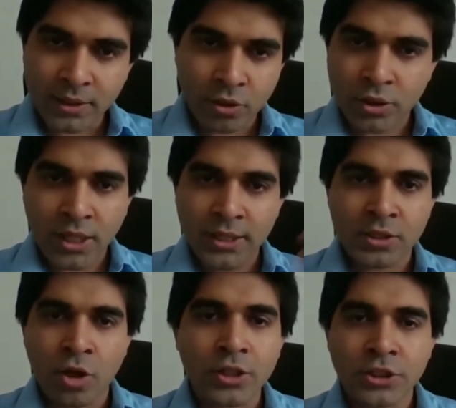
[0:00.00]
So it's
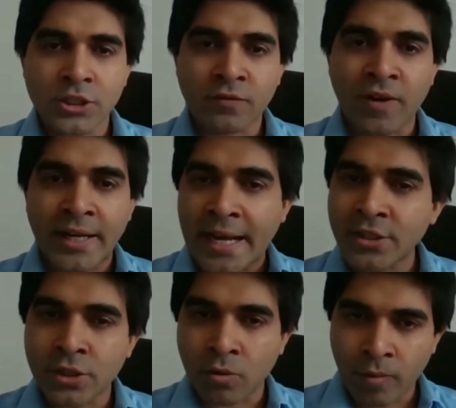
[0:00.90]
not just
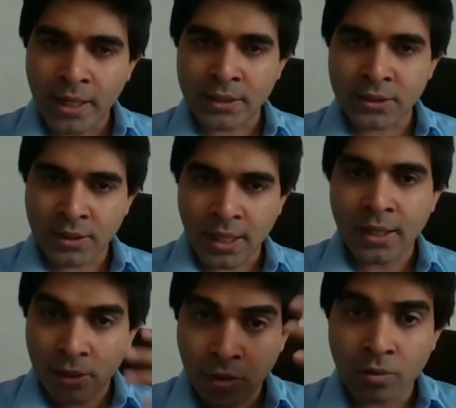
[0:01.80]
financial wealth that
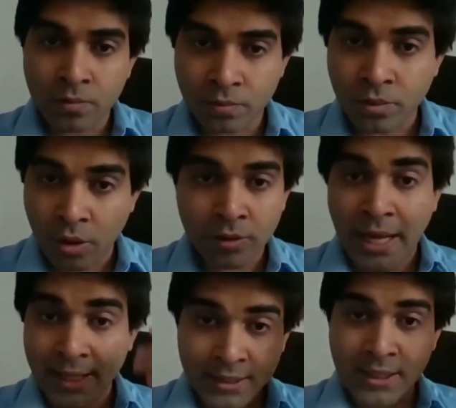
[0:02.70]

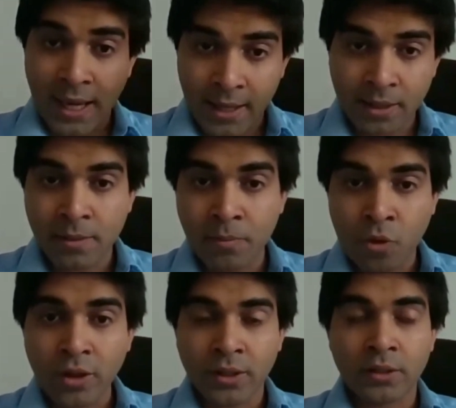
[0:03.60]
that is
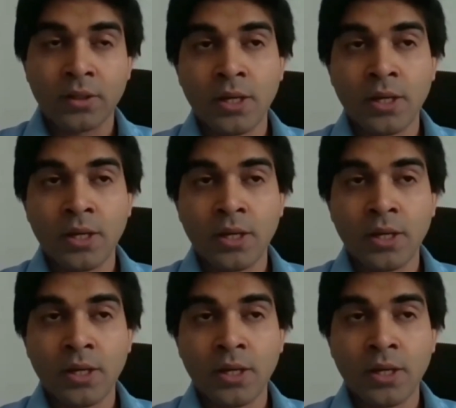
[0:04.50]
important,